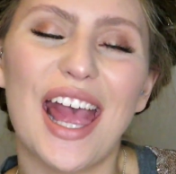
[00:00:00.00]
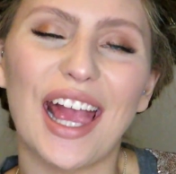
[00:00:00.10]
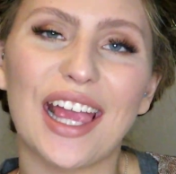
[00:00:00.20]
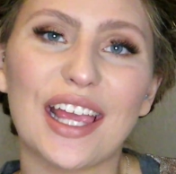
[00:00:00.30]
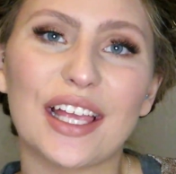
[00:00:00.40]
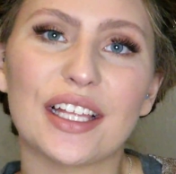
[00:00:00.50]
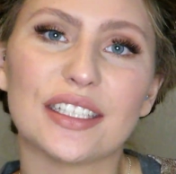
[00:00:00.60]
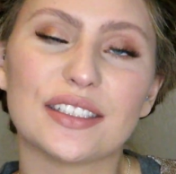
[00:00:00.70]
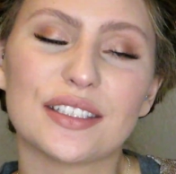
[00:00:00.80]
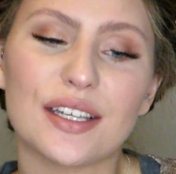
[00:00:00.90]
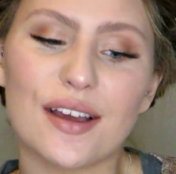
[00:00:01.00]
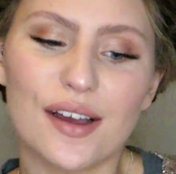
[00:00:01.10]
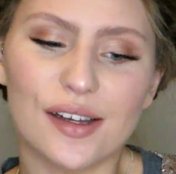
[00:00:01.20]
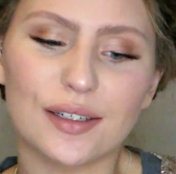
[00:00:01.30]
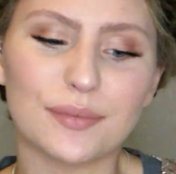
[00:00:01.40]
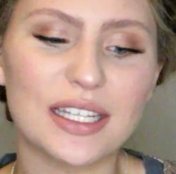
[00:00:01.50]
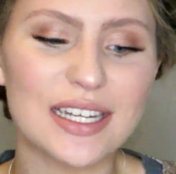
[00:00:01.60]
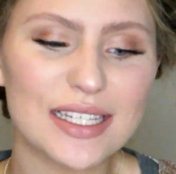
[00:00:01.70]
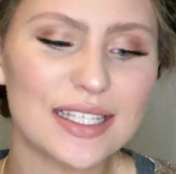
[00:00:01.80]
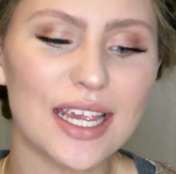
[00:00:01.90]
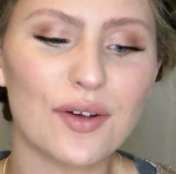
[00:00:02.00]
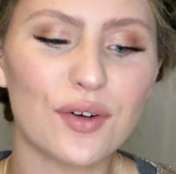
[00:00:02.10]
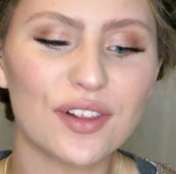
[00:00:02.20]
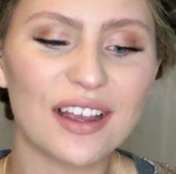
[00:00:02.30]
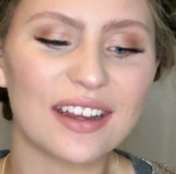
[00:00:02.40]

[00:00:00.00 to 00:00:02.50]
and that didn't take a whole